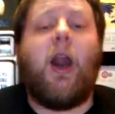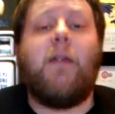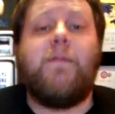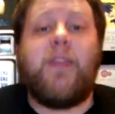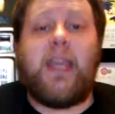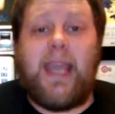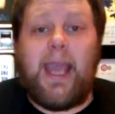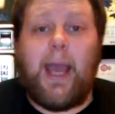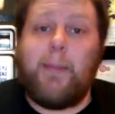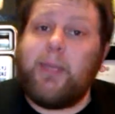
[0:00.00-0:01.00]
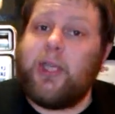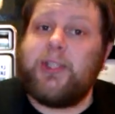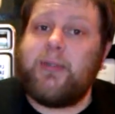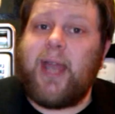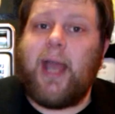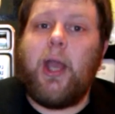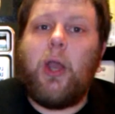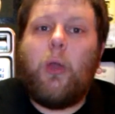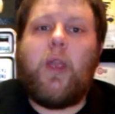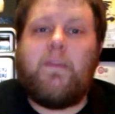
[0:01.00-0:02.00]
of the year, and because of that,
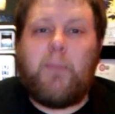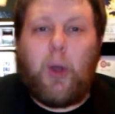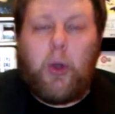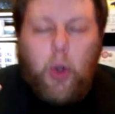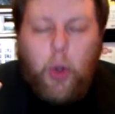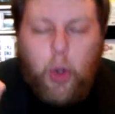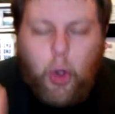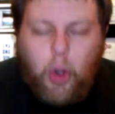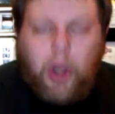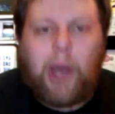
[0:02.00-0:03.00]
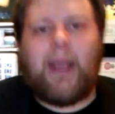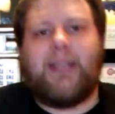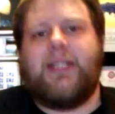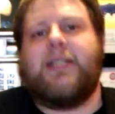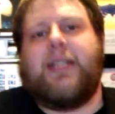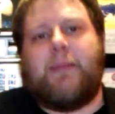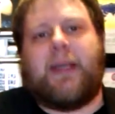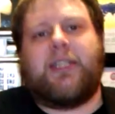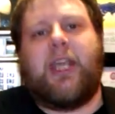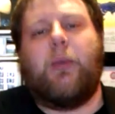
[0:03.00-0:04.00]
we've poured all our eggs into this
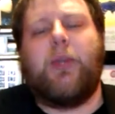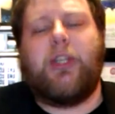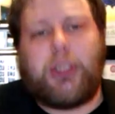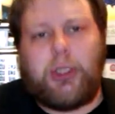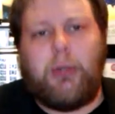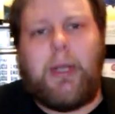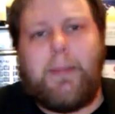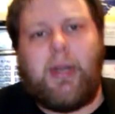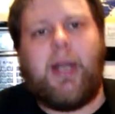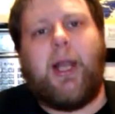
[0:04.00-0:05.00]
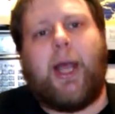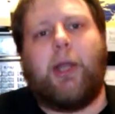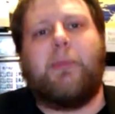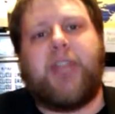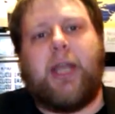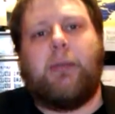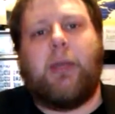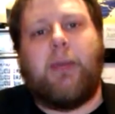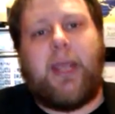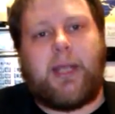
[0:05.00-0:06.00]
basket with a truly brilliant lineup of stand-up
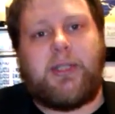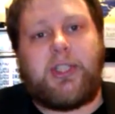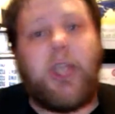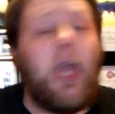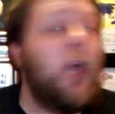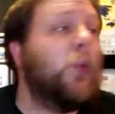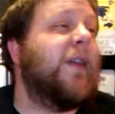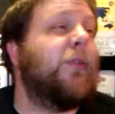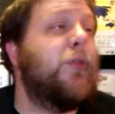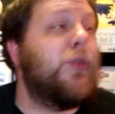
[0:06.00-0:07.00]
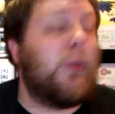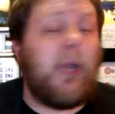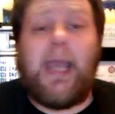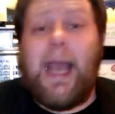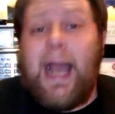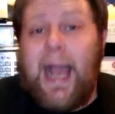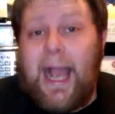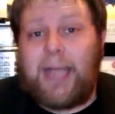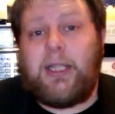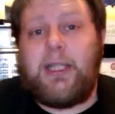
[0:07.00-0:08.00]
comedians. We've had 3
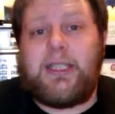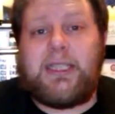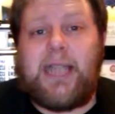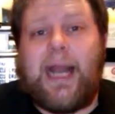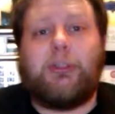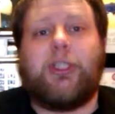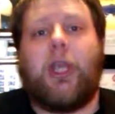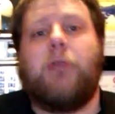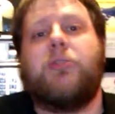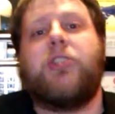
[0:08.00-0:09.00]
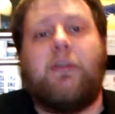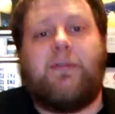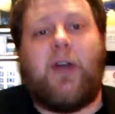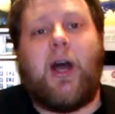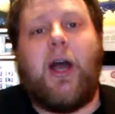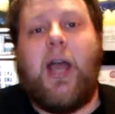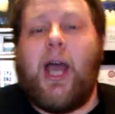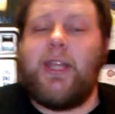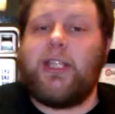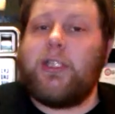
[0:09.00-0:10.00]
excellent sellout shows so far,
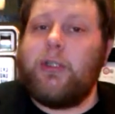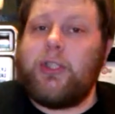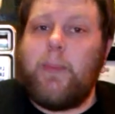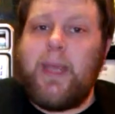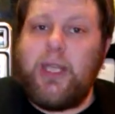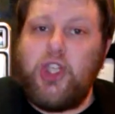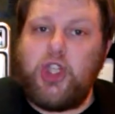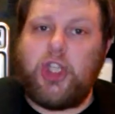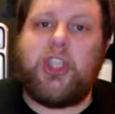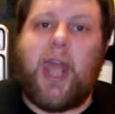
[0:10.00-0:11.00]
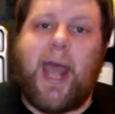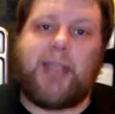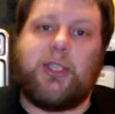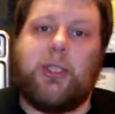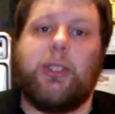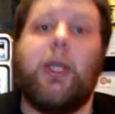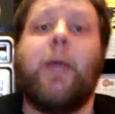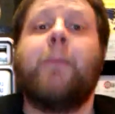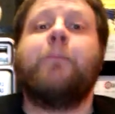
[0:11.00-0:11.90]
and this looks to be just as good.